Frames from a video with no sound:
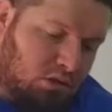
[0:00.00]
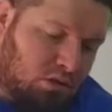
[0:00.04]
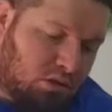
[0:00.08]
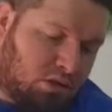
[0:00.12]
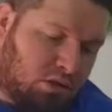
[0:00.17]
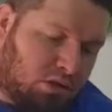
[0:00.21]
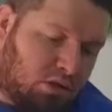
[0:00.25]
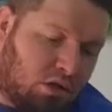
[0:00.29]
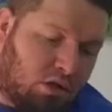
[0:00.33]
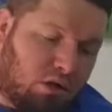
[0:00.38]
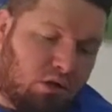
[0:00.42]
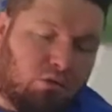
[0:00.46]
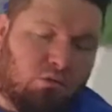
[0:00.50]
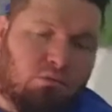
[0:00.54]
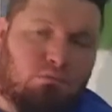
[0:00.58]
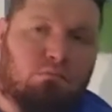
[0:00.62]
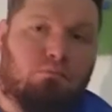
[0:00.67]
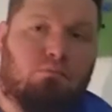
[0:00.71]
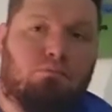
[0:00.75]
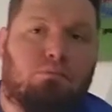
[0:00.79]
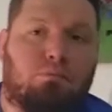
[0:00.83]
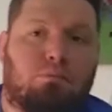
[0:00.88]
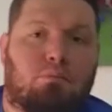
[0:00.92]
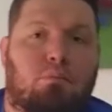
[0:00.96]
So
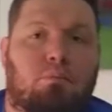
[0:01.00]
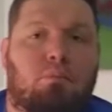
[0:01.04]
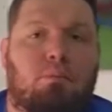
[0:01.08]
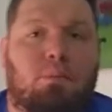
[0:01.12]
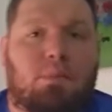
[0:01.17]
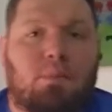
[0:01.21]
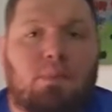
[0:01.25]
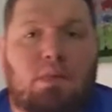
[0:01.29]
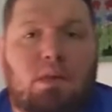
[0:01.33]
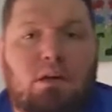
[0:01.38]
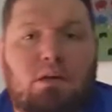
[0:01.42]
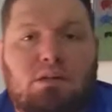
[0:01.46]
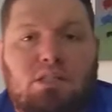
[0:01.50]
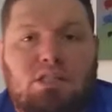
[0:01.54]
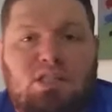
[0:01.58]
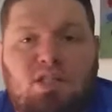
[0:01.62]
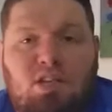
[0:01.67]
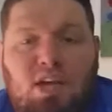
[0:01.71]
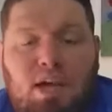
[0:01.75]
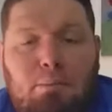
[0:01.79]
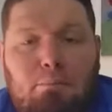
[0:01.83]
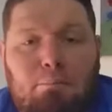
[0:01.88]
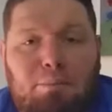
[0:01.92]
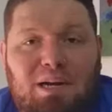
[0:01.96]

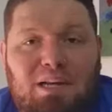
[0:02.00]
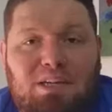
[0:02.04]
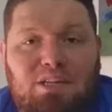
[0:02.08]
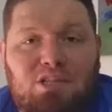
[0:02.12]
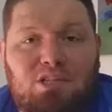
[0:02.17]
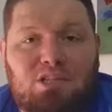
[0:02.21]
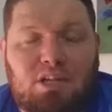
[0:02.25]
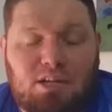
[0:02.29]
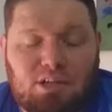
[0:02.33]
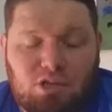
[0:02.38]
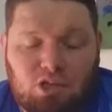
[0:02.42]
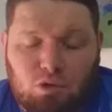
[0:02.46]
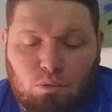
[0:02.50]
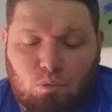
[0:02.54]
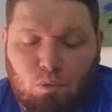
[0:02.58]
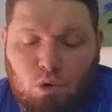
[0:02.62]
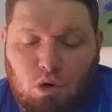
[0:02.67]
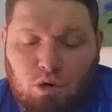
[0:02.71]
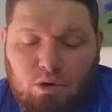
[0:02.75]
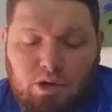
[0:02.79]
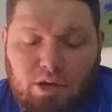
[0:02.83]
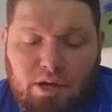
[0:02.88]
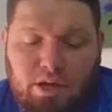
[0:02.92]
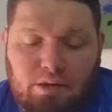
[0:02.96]
10 PlayStation
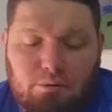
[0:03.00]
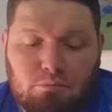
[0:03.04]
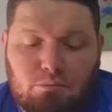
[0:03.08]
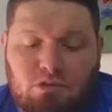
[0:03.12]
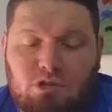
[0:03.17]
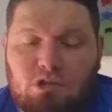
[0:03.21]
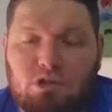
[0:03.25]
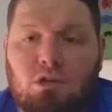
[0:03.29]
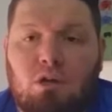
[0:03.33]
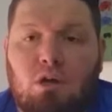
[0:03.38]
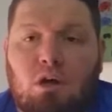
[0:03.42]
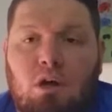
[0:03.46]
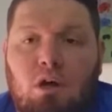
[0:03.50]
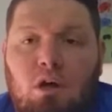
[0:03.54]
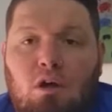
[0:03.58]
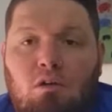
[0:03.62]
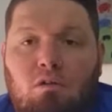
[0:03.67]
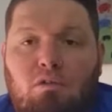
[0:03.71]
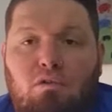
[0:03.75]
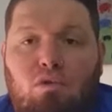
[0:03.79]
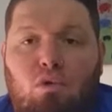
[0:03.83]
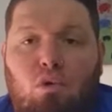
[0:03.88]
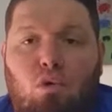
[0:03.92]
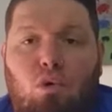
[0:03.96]
1 games
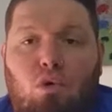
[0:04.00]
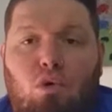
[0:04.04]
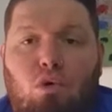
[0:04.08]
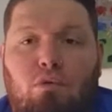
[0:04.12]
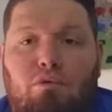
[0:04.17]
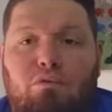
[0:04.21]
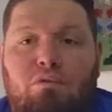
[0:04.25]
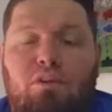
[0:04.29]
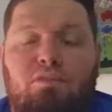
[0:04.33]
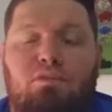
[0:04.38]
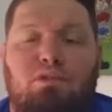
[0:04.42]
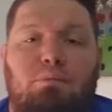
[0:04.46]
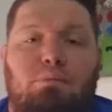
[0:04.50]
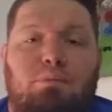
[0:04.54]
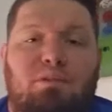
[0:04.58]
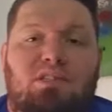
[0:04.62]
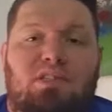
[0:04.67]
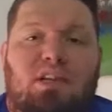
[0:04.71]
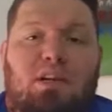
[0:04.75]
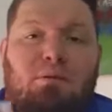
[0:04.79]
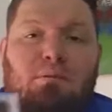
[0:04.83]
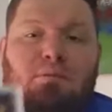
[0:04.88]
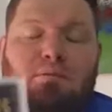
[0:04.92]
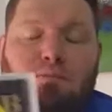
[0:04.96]
for
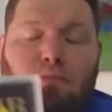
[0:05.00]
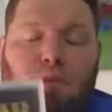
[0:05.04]
50%.